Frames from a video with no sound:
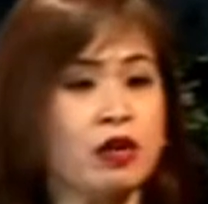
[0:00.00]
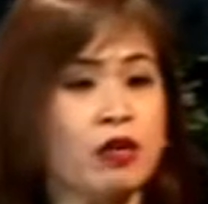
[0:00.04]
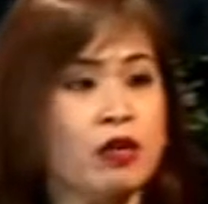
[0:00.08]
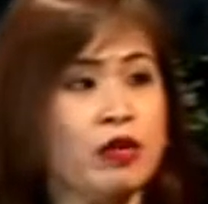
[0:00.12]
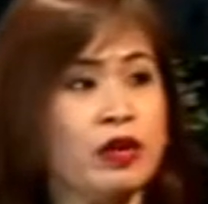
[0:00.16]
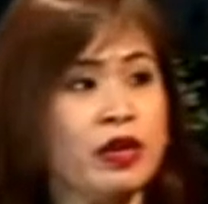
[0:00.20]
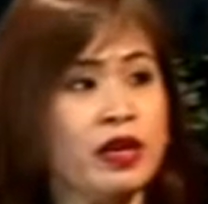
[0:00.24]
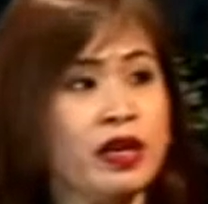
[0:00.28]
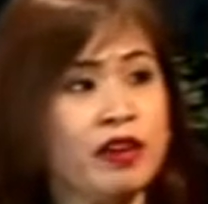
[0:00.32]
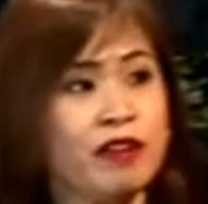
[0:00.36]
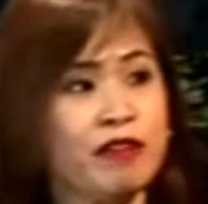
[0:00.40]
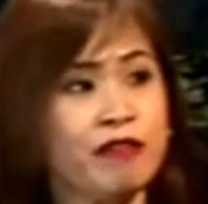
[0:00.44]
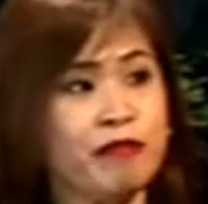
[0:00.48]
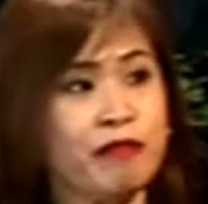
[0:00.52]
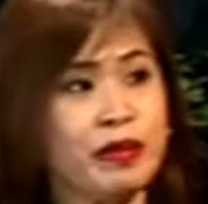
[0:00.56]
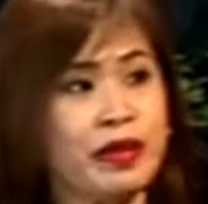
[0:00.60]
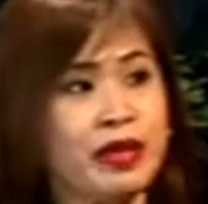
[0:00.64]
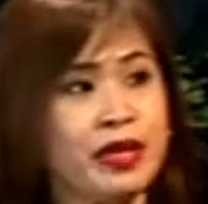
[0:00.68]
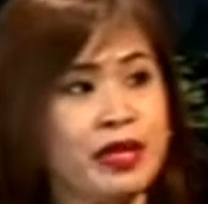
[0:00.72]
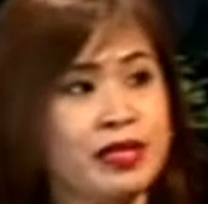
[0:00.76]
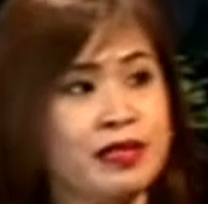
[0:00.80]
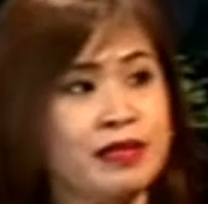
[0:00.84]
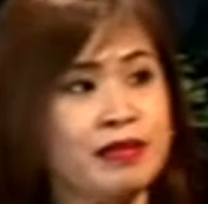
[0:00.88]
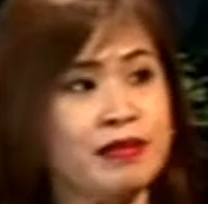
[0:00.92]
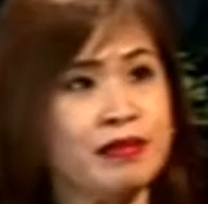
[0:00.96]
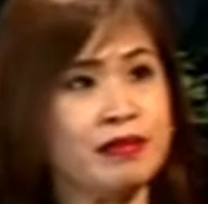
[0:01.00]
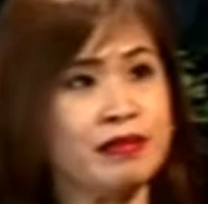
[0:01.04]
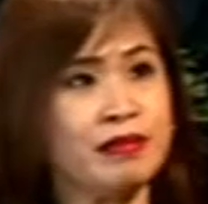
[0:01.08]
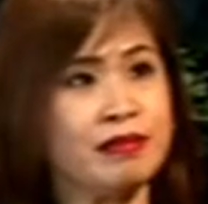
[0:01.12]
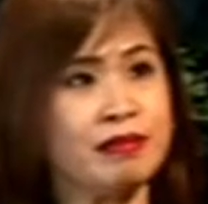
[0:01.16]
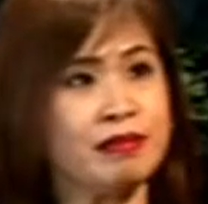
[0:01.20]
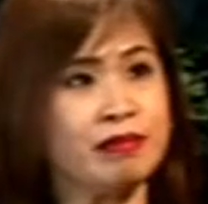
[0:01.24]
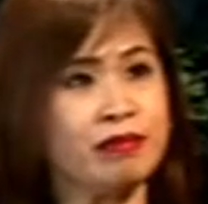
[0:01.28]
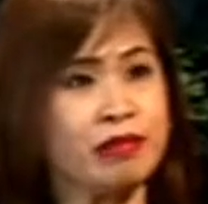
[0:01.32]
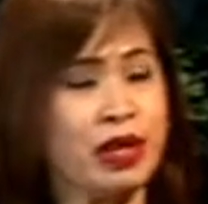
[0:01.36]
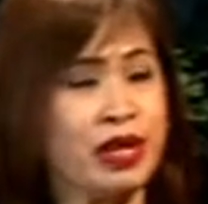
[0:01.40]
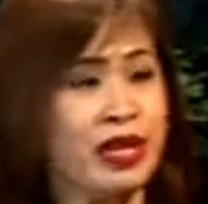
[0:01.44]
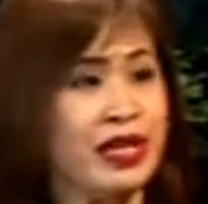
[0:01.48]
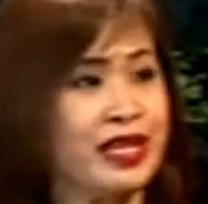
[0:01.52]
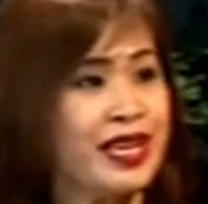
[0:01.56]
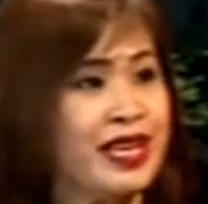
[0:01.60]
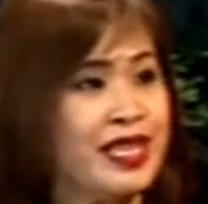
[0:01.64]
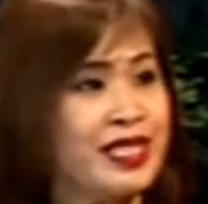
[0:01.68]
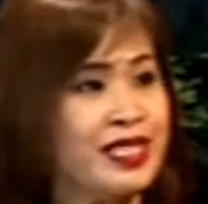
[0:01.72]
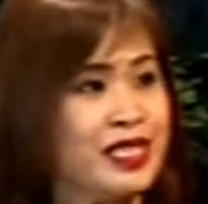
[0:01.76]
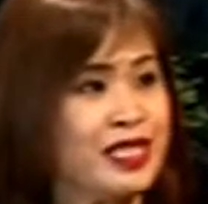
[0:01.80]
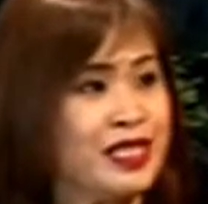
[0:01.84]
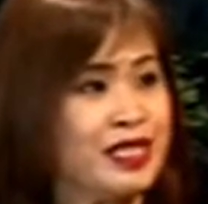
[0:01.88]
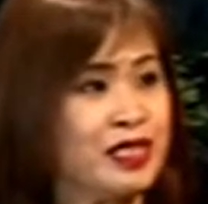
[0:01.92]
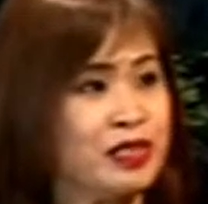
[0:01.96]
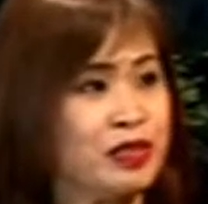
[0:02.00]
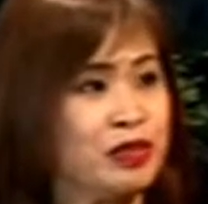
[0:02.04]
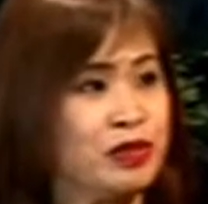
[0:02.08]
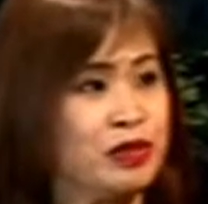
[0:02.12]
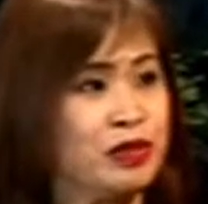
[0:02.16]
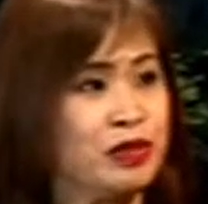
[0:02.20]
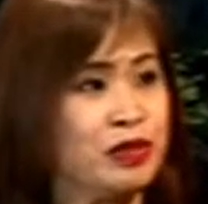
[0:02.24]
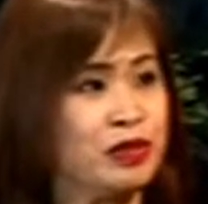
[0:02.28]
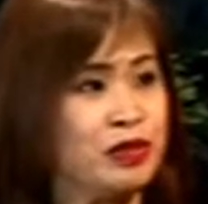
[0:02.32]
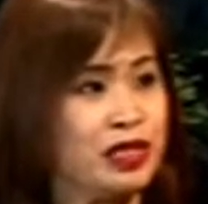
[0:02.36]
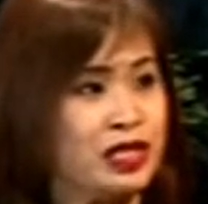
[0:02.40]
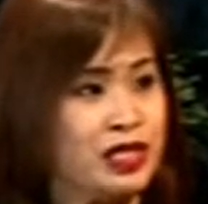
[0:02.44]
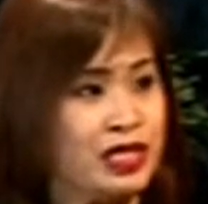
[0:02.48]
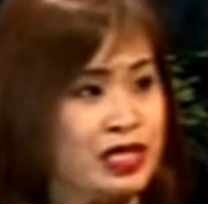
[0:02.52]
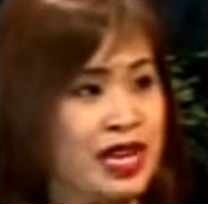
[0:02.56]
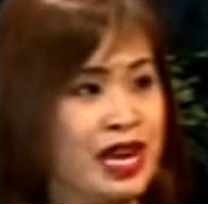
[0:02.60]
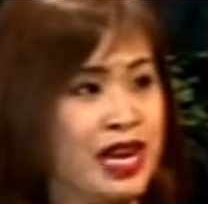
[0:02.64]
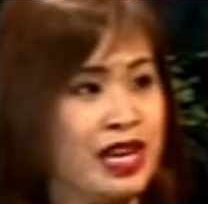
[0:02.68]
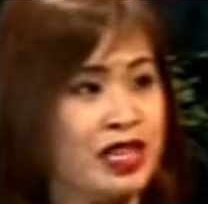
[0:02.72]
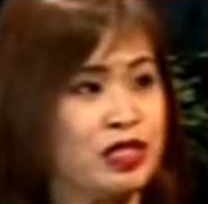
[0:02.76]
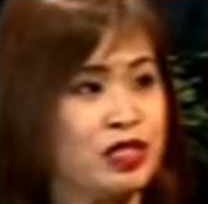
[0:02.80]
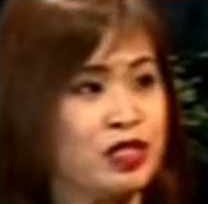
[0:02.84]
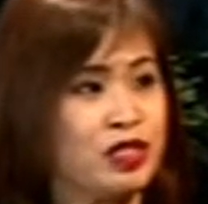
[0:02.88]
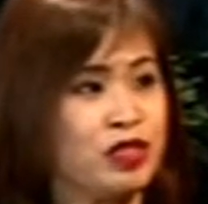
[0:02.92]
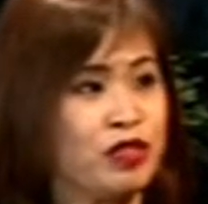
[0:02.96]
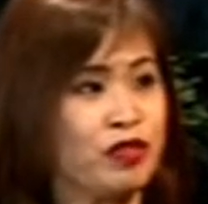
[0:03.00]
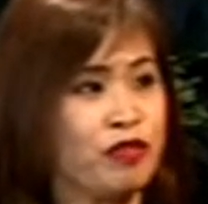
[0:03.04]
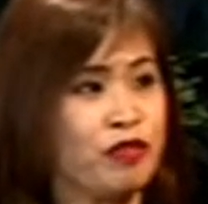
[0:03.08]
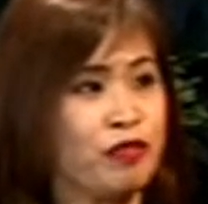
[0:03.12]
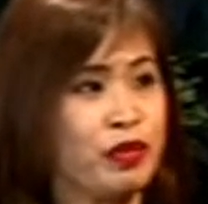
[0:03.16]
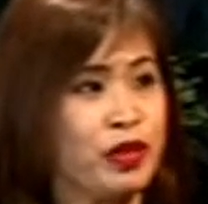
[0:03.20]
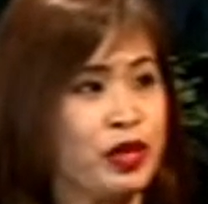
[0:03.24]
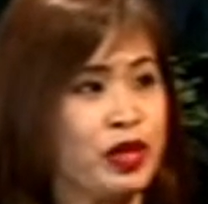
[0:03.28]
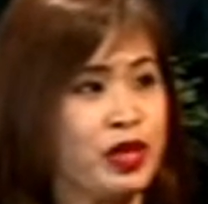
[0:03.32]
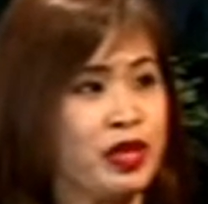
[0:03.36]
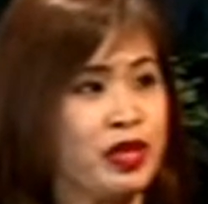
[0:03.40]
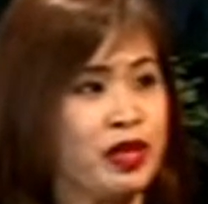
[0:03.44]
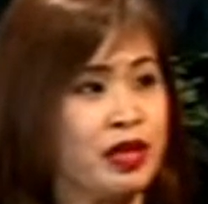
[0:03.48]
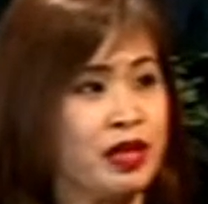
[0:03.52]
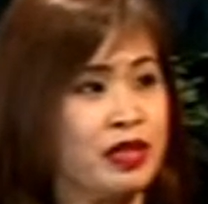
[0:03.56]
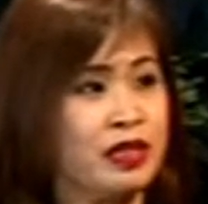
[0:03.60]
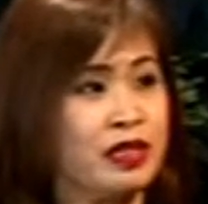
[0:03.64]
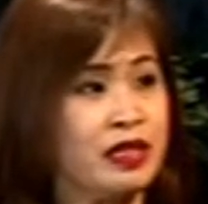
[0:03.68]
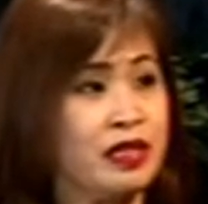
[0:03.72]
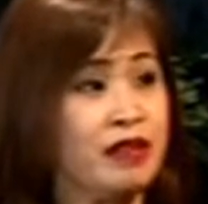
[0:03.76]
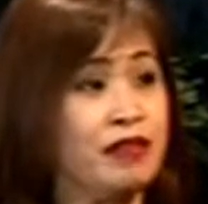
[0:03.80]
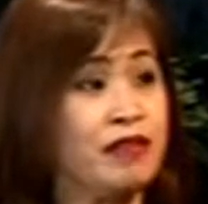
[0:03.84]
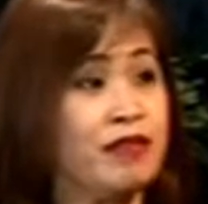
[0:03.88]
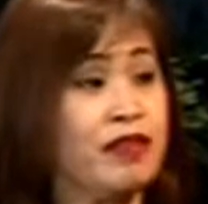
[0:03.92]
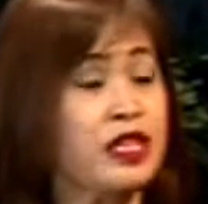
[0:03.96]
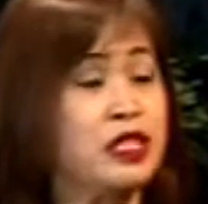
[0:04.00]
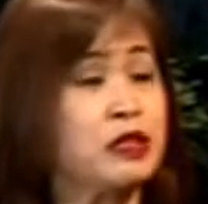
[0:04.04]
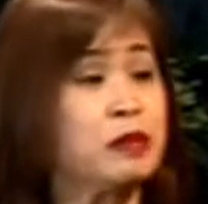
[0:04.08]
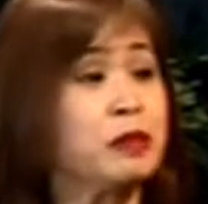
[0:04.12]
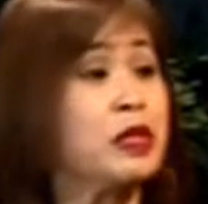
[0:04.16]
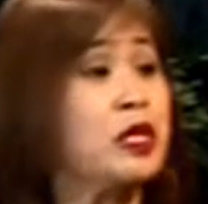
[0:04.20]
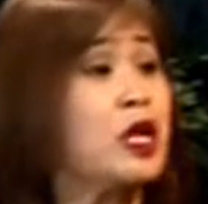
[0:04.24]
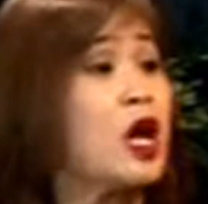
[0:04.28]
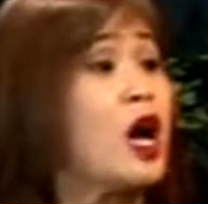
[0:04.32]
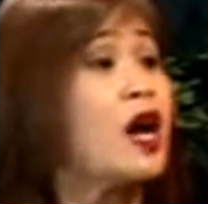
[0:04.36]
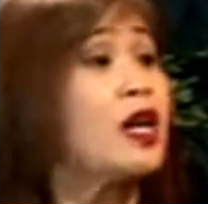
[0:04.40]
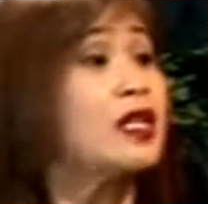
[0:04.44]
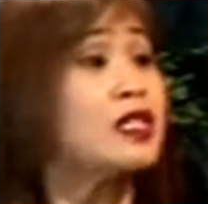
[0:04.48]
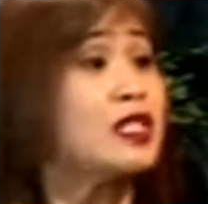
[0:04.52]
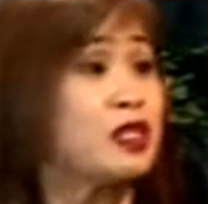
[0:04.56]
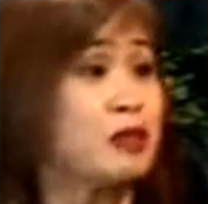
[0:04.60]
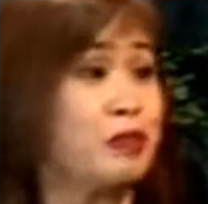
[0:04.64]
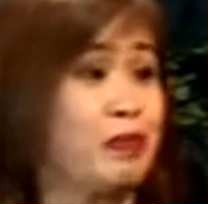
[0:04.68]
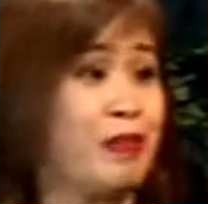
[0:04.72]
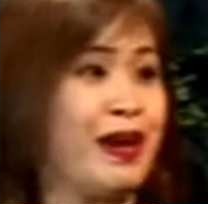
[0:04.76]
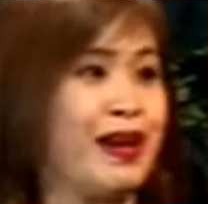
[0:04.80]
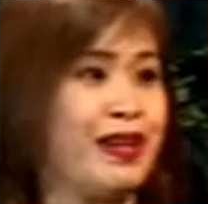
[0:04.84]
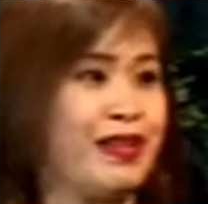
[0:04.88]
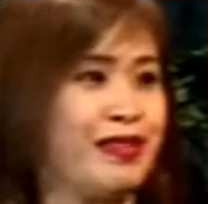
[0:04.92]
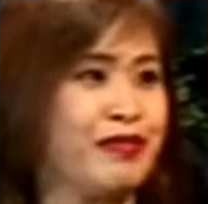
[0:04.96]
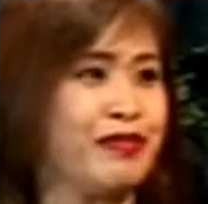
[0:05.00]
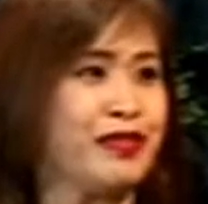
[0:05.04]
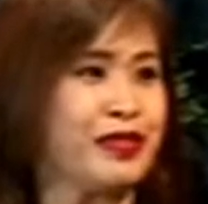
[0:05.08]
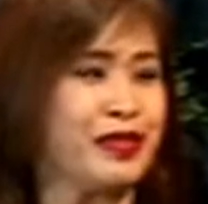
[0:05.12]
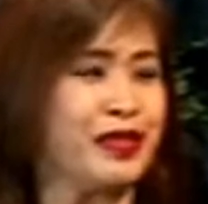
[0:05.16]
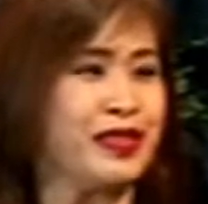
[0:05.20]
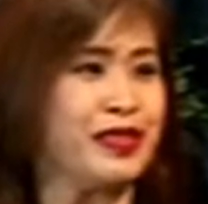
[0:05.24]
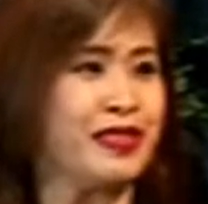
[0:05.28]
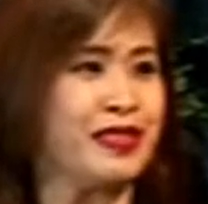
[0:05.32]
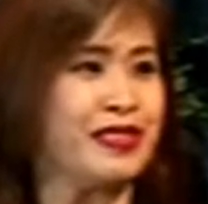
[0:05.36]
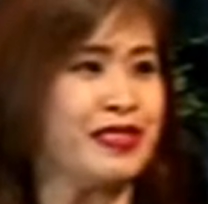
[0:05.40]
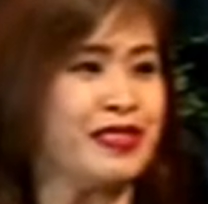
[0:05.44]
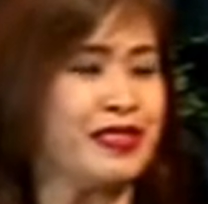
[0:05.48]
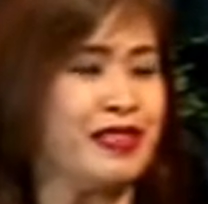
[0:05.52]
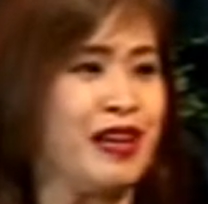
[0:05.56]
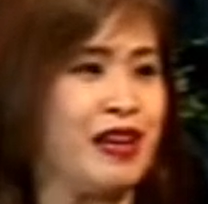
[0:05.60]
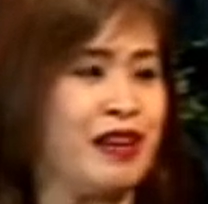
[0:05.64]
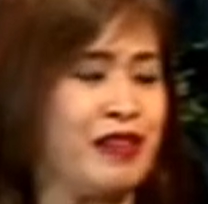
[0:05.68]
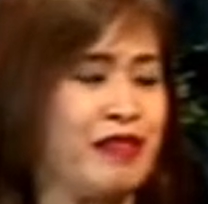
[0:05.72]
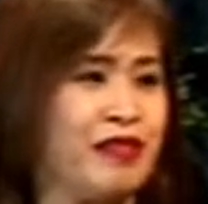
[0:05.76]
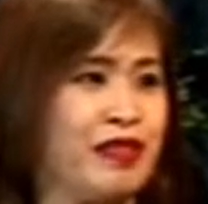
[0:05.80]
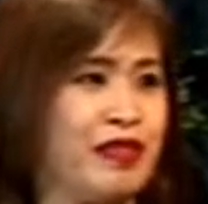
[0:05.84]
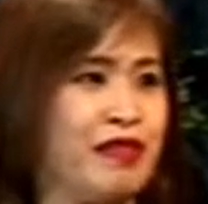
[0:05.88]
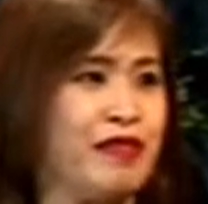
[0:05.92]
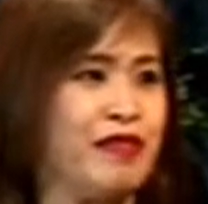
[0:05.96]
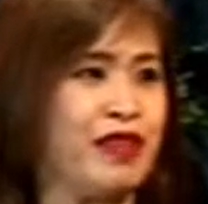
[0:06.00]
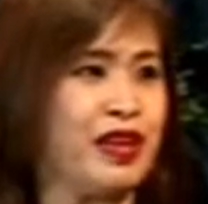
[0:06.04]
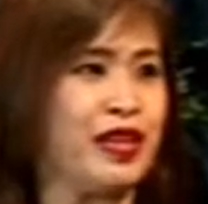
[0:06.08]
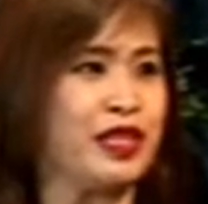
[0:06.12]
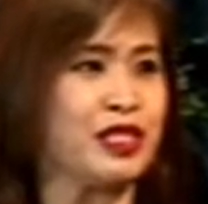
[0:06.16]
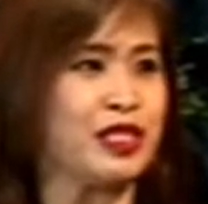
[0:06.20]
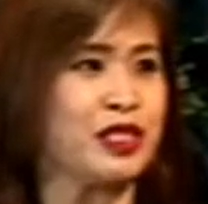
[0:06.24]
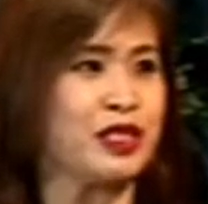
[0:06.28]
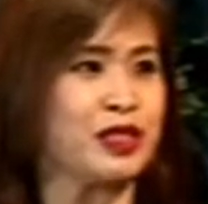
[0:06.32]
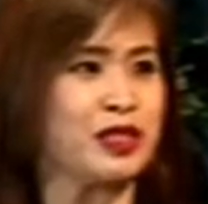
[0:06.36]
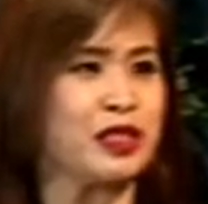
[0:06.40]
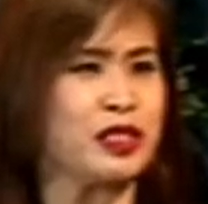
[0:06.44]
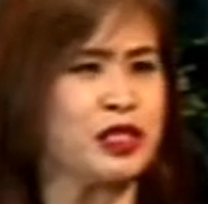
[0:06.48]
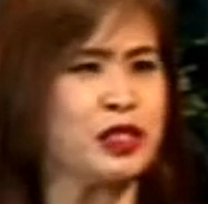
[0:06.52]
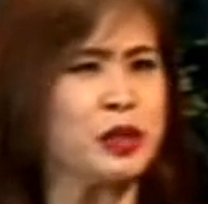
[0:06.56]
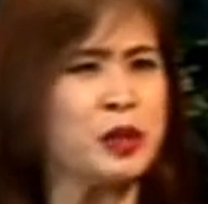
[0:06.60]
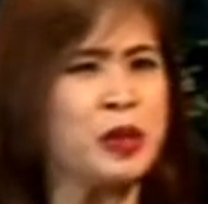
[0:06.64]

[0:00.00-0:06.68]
we have been relegated to the status of being an investment hotspot for a lot of investors.